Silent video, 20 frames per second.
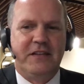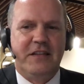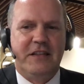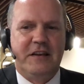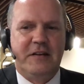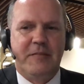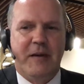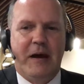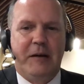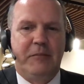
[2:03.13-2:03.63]
in the
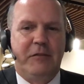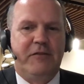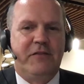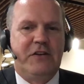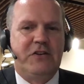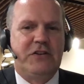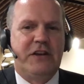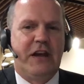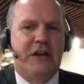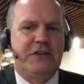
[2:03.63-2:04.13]
Department of
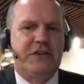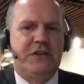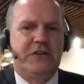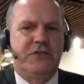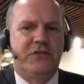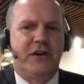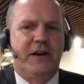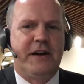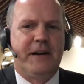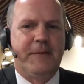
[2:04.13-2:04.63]
Education
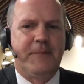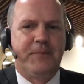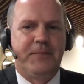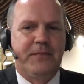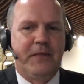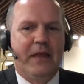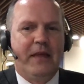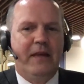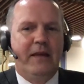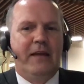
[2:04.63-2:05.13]
and Training.
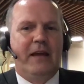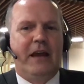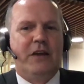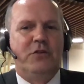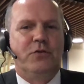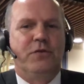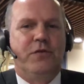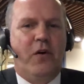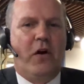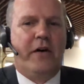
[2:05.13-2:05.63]
And
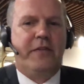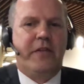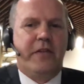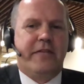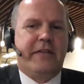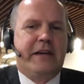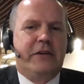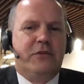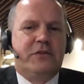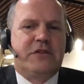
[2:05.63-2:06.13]
you'll find
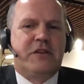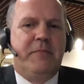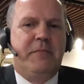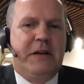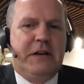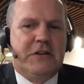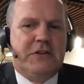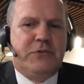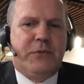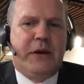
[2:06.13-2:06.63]
that they're as
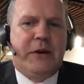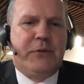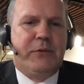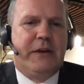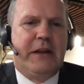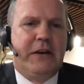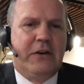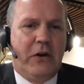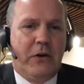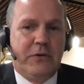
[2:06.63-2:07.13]
committed to
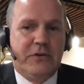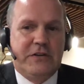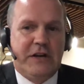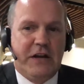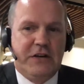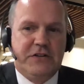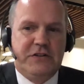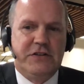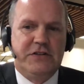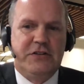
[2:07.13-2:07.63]
equity in higher
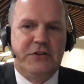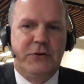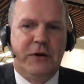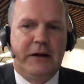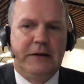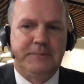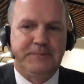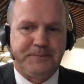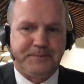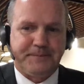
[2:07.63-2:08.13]
education as you
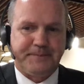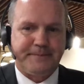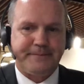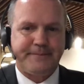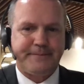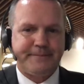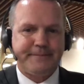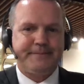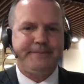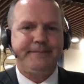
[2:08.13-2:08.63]
are.
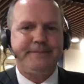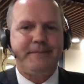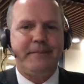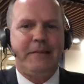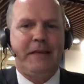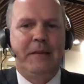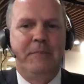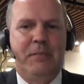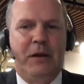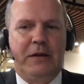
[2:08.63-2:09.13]

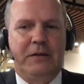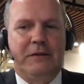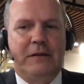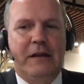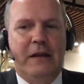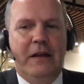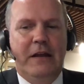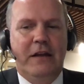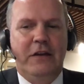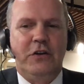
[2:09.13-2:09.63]
But
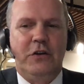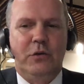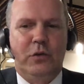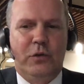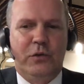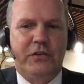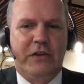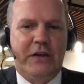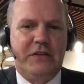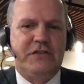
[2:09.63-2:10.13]
you'll
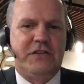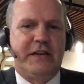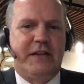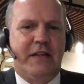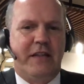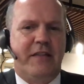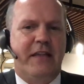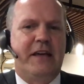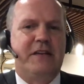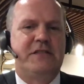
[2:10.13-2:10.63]
also see
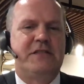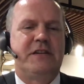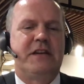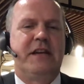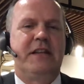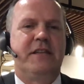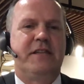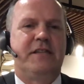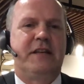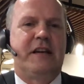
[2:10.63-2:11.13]
that they
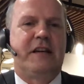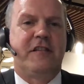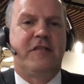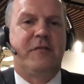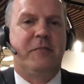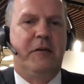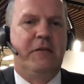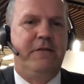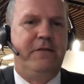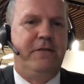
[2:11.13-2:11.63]
see the sector
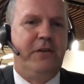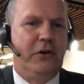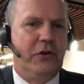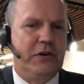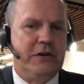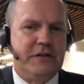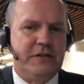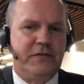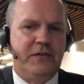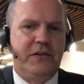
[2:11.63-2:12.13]
from a
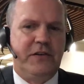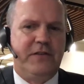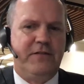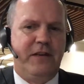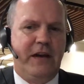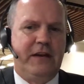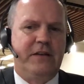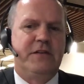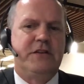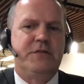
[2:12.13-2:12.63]
very different
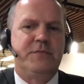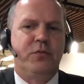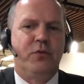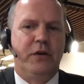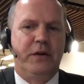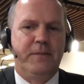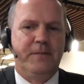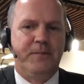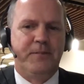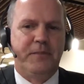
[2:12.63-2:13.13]
vantage point.